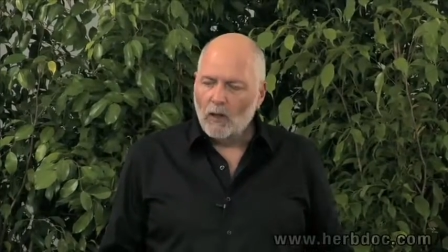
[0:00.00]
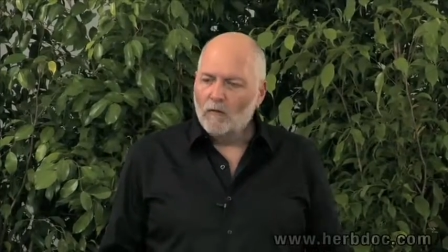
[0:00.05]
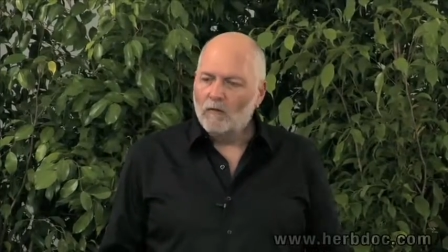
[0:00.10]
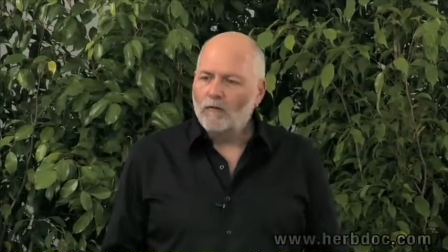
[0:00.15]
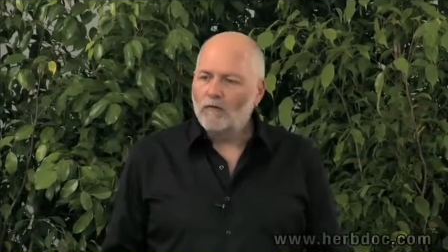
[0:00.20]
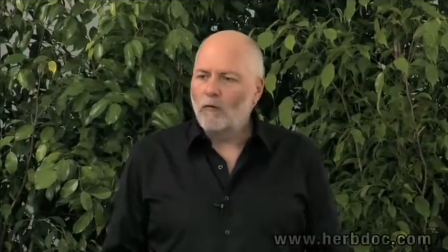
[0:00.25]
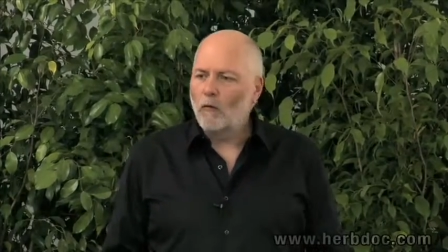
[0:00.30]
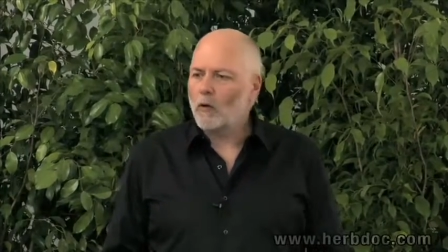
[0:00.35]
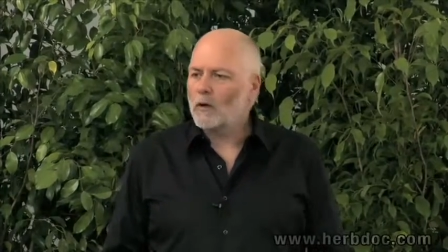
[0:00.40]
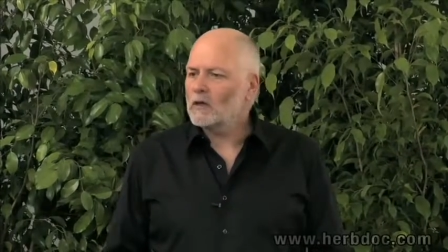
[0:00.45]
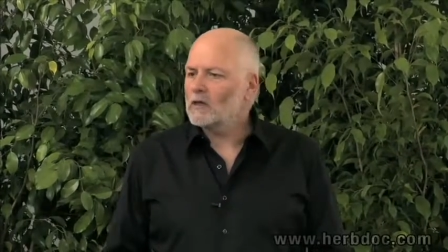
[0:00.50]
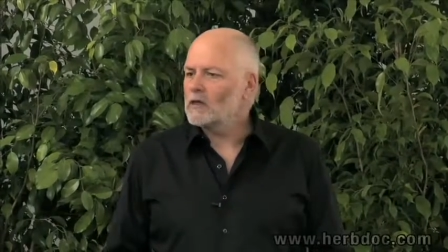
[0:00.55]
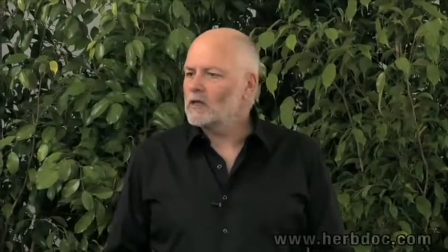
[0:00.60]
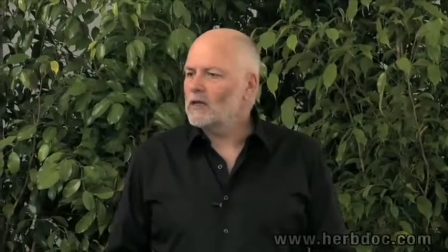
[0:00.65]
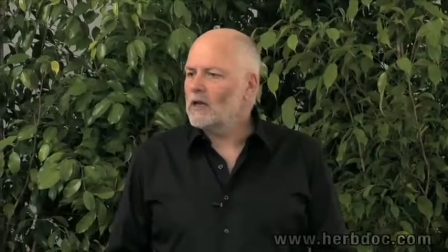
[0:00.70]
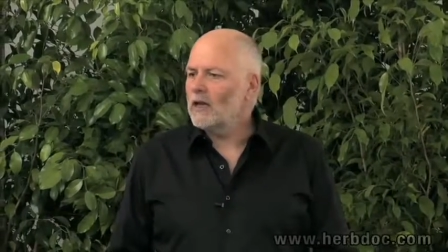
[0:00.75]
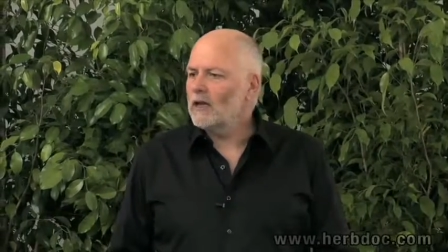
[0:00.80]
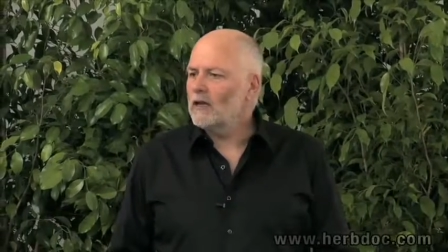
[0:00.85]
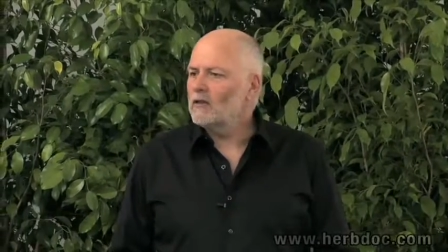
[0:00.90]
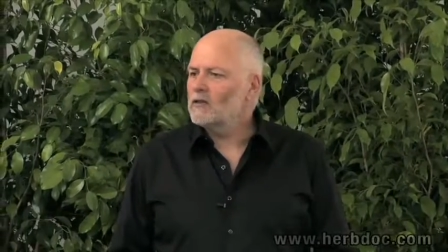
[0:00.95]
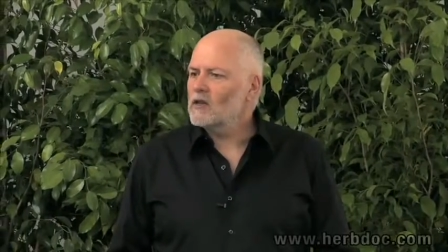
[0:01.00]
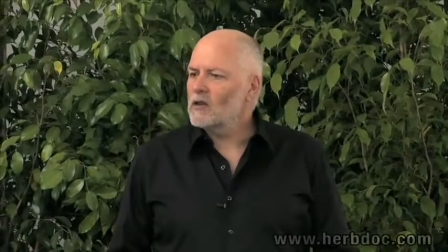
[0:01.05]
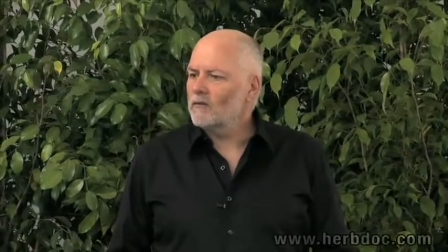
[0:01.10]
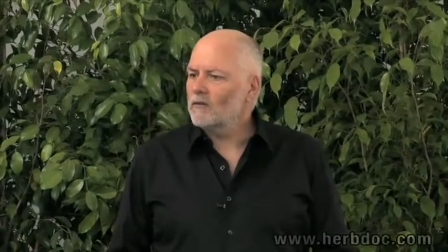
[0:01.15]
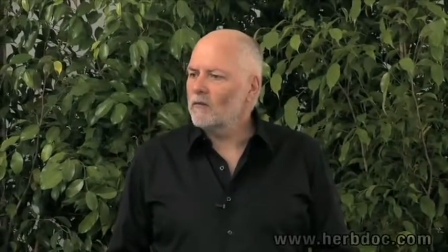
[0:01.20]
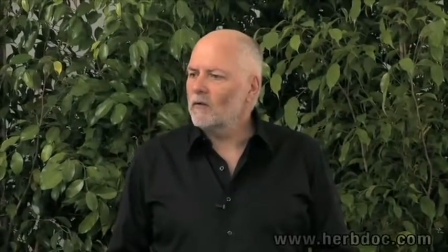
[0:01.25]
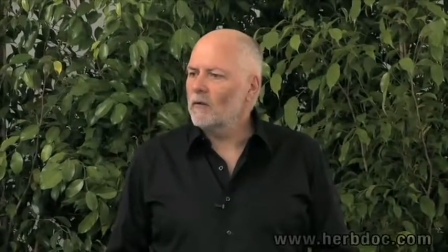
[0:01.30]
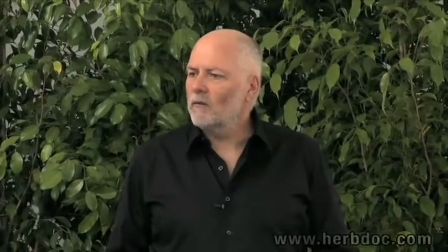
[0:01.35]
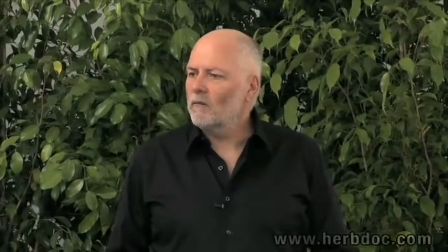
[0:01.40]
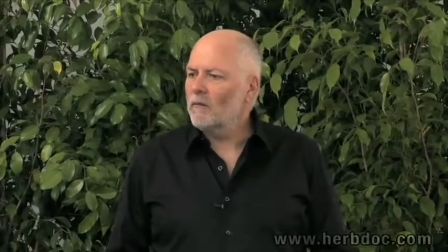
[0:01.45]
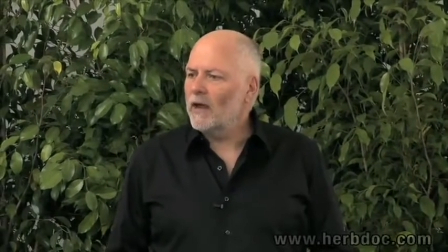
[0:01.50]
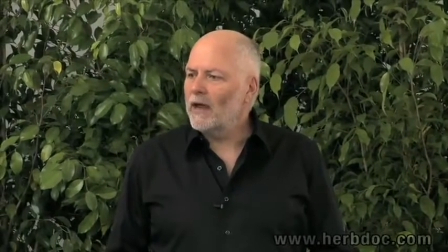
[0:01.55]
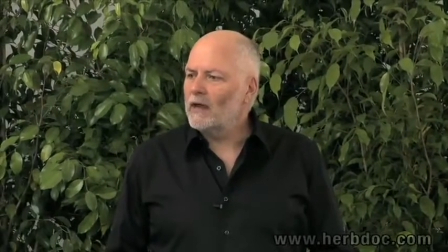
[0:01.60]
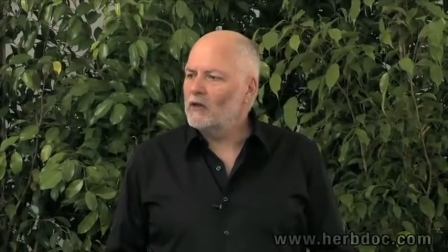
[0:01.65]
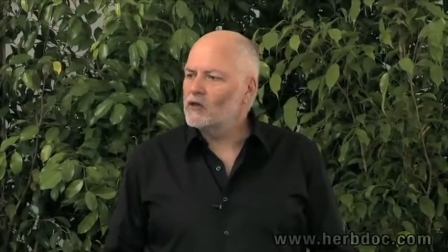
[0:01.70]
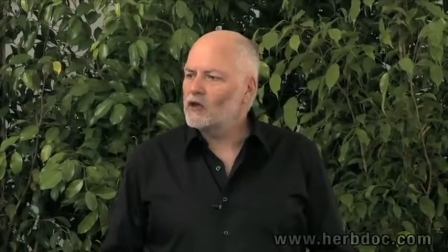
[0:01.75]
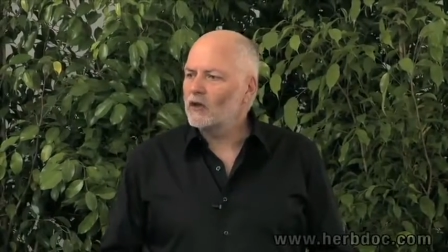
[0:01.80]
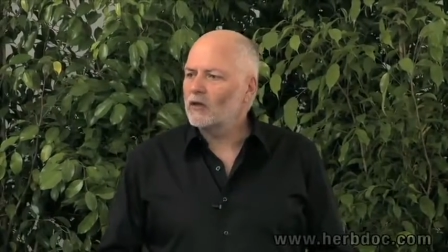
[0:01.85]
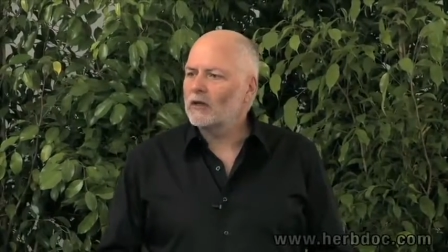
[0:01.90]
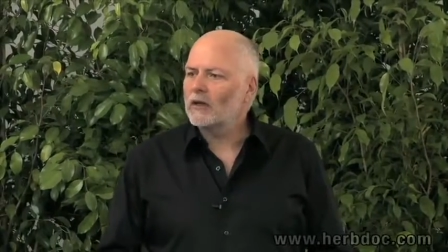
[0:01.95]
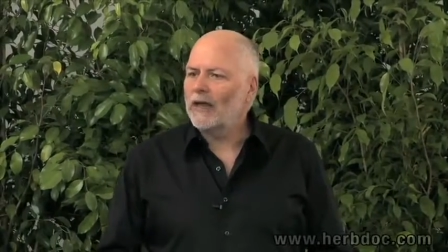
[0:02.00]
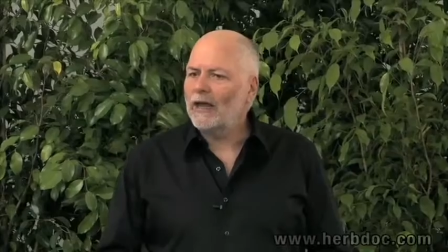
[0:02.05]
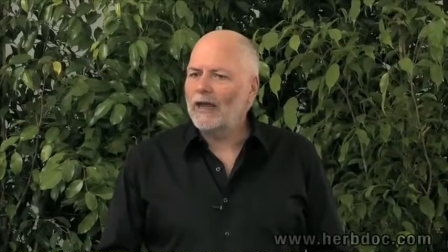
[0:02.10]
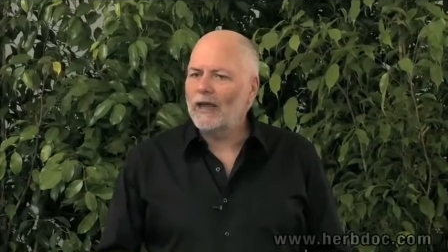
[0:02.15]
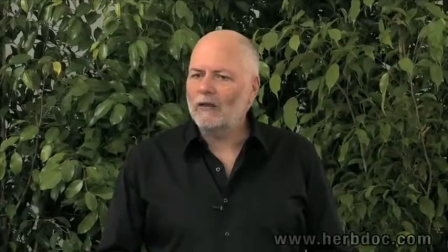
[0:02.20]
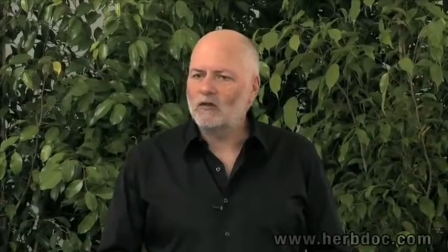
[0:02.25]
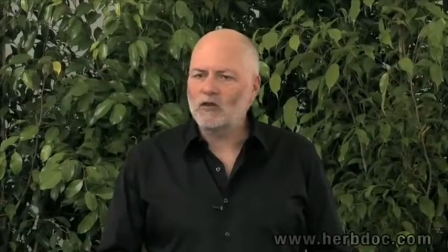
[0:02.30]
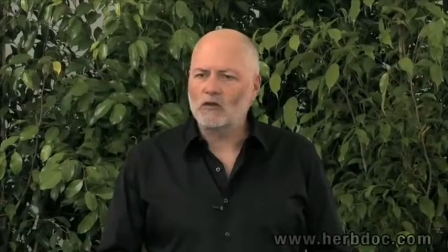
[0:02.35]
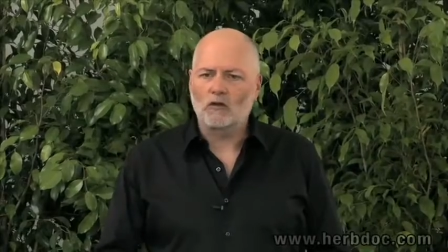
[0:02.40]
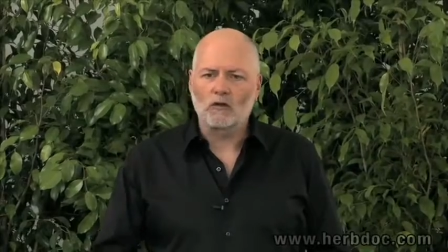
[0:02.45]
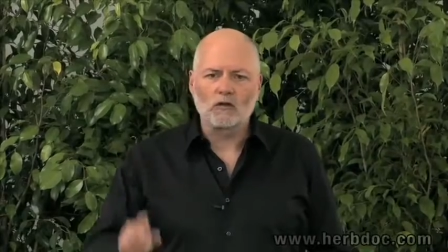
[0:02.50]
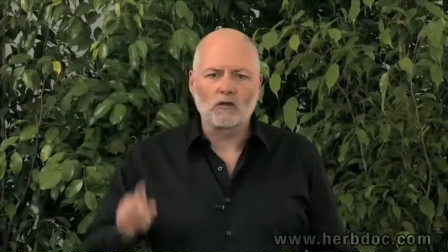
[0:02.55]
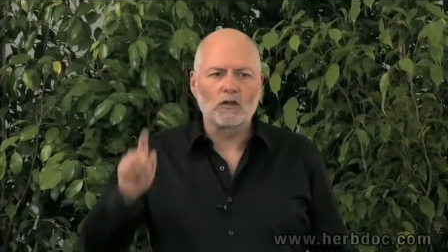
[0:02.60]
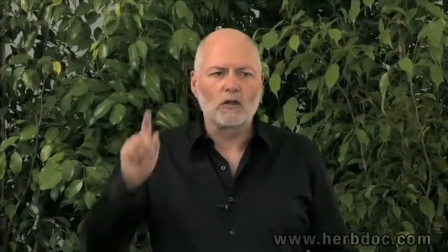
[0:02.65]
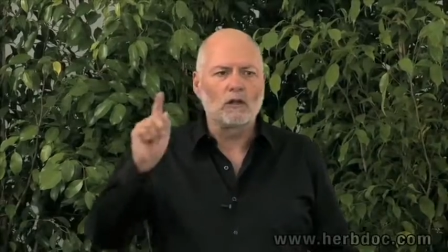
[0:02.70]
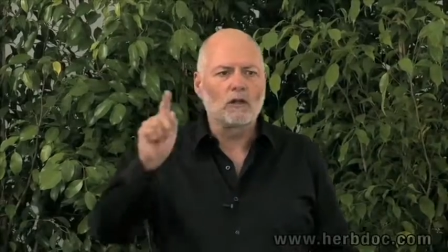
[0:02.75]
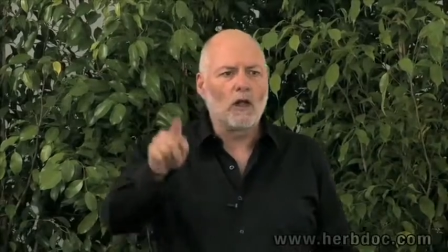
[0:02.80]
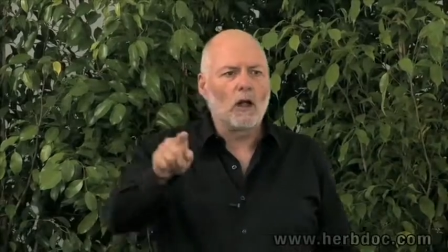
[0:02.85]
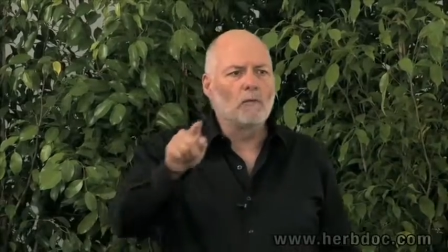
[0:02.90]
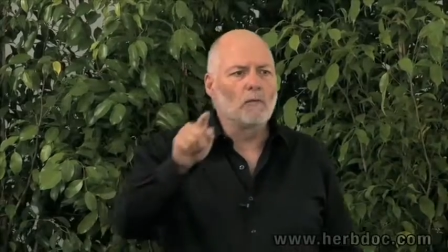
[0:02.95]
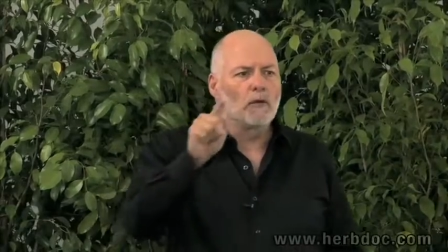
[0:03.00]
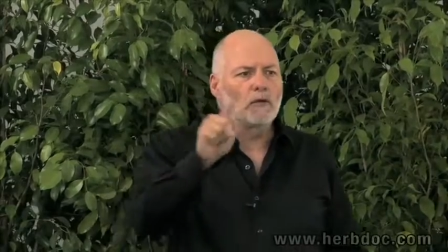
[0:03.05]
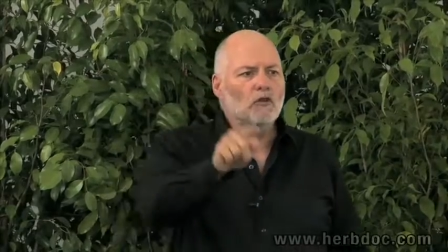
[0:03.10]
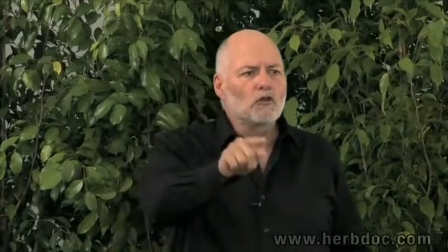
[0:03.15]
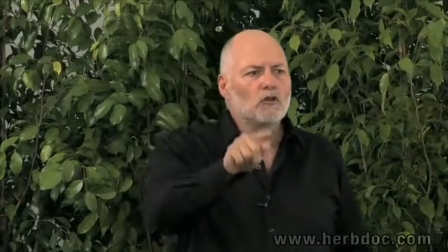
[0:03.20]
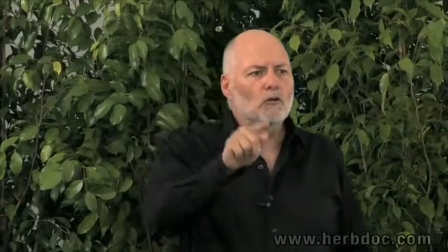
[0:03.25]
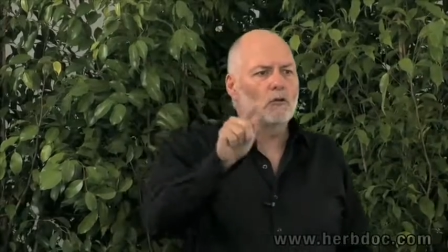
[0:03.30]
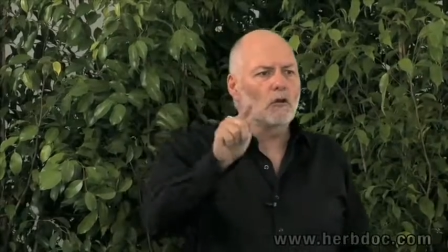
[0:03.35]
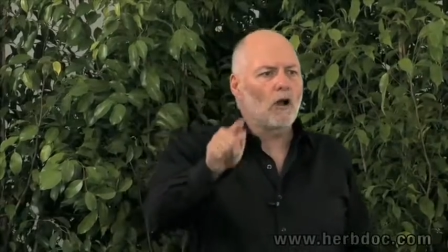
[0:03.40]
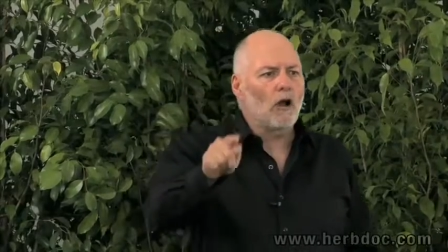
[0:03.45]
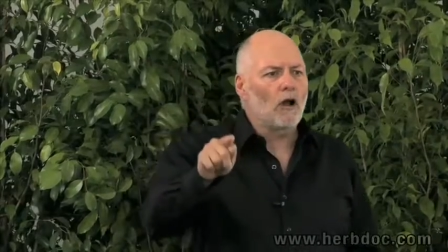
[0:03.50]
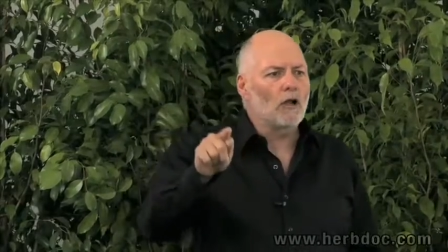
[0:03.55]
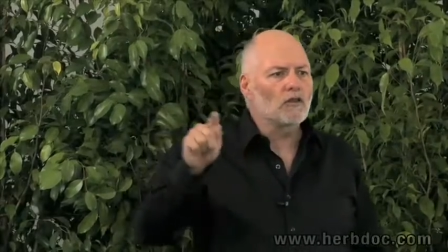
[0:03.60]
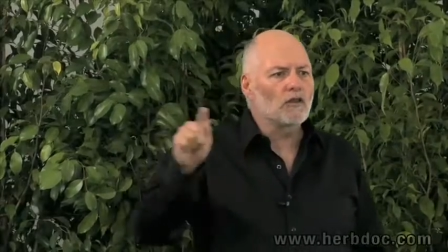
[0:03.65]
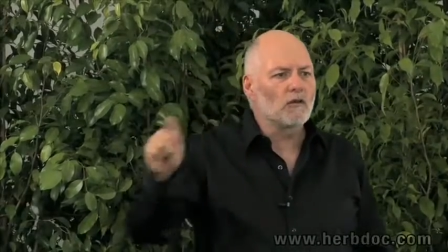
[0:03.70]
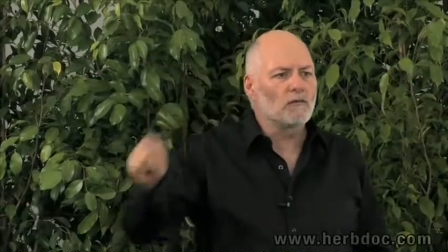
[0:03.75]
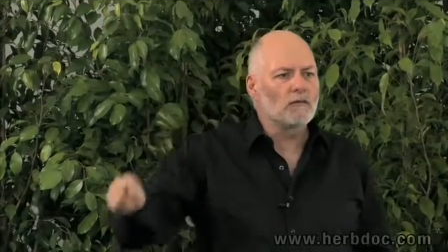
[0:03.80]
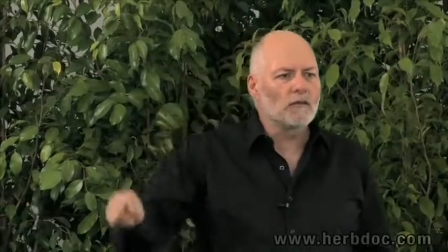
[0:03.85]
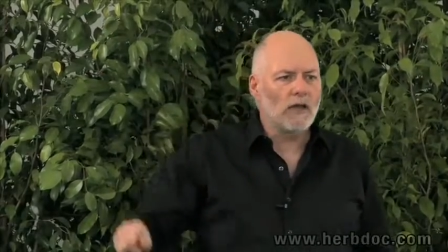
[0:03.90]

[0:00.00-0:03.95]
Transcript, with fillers: 14 different major cancers, the number two cause of